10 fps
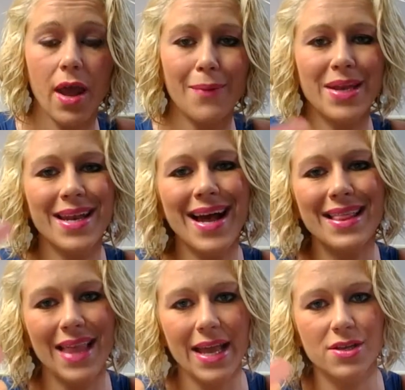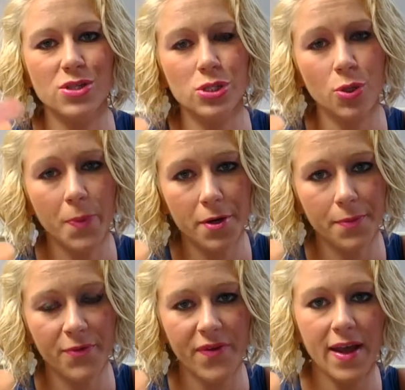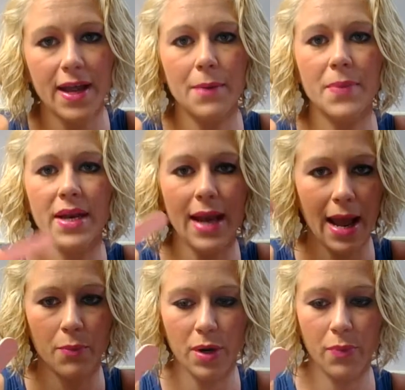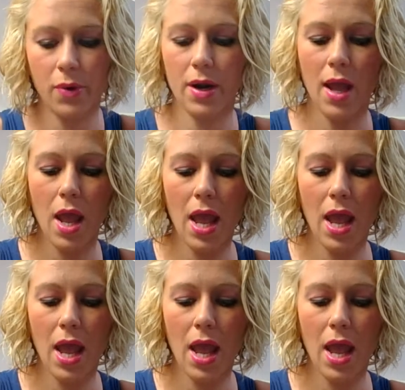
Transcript: I mean, not like super duper fine, but an emery board